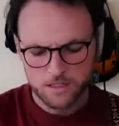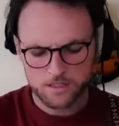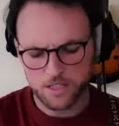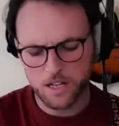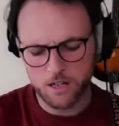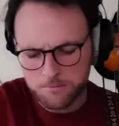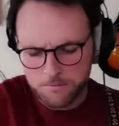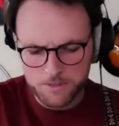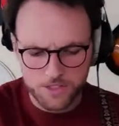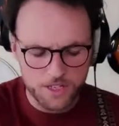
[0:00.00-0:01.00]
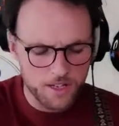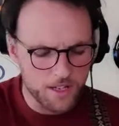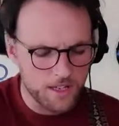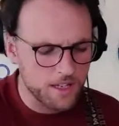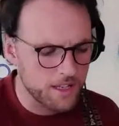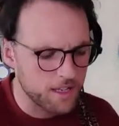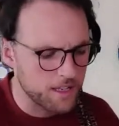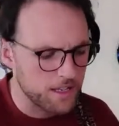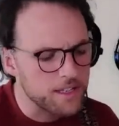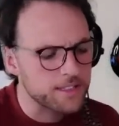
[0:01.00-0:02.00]
Some say
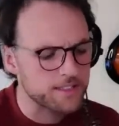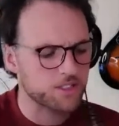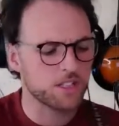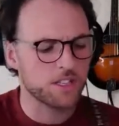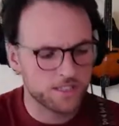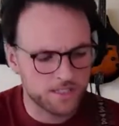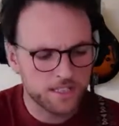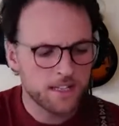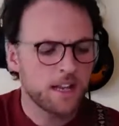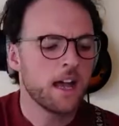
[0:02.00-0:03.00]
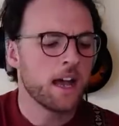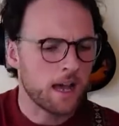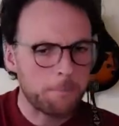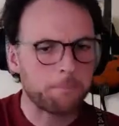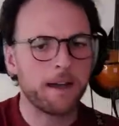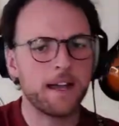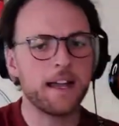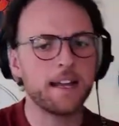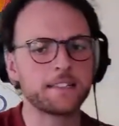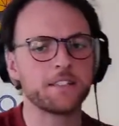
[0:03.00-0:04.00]
it's just a
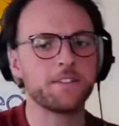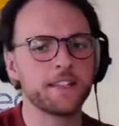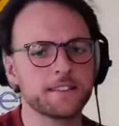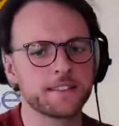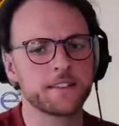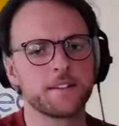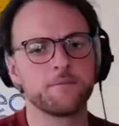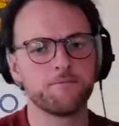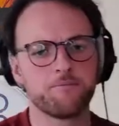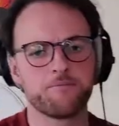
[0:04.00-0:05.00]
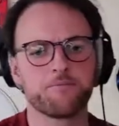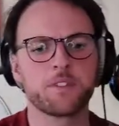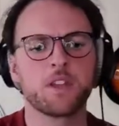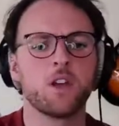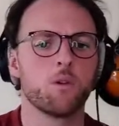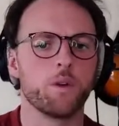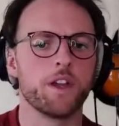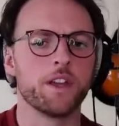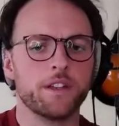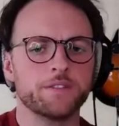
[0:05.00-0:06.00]
part of it.
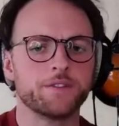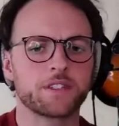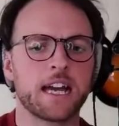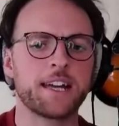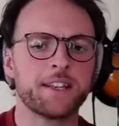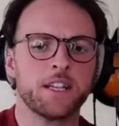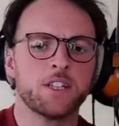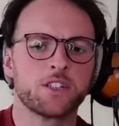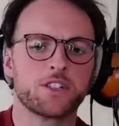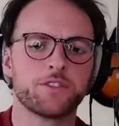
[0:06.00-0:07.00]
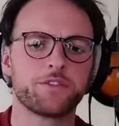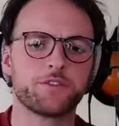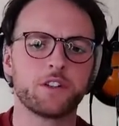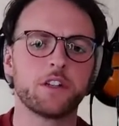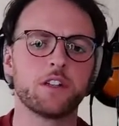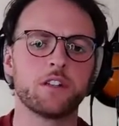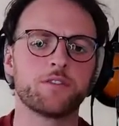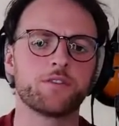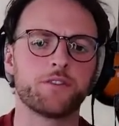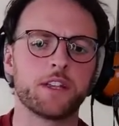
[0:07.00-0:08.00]
We've got to
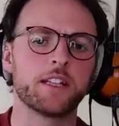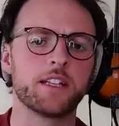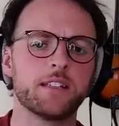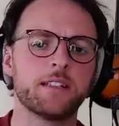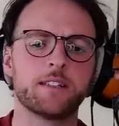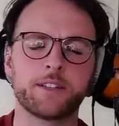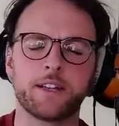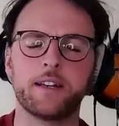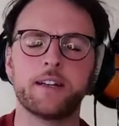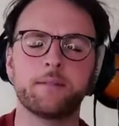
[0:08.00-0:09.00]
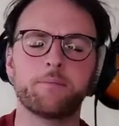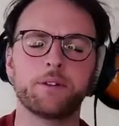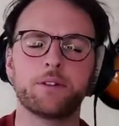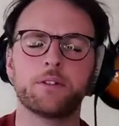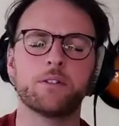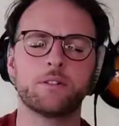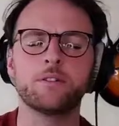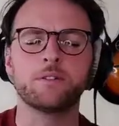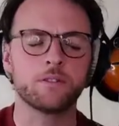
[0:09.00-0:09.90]
fulfill the book.